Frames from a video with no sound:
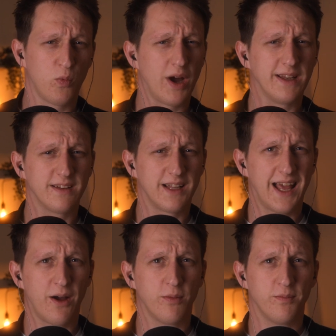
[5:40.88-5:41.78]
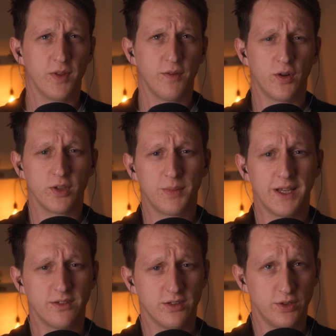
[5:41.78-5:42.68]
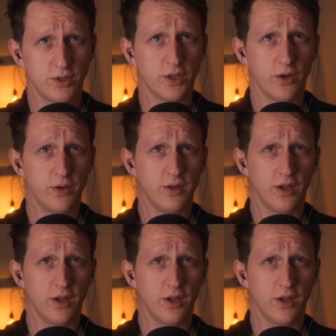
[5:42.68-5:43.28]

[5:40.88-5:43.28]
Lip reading: Why Slough? Of all the places you could own